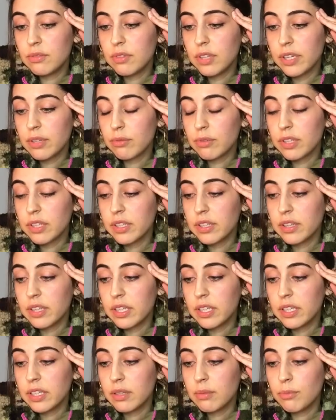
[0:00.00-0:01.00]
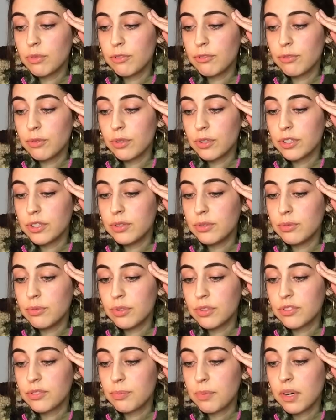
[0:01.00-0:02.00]
like really thinking before you
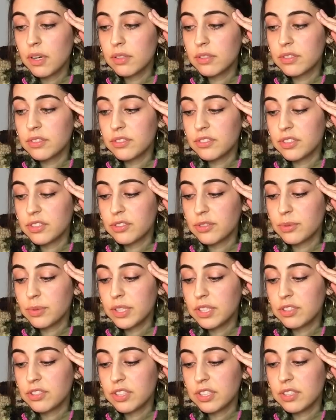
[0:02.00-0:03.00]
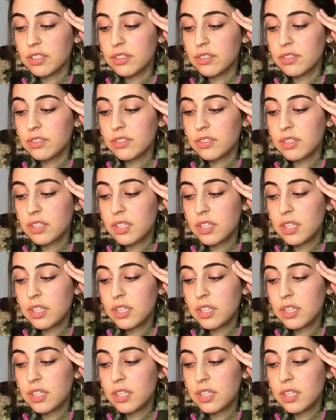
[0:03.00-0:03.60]
respond to situations,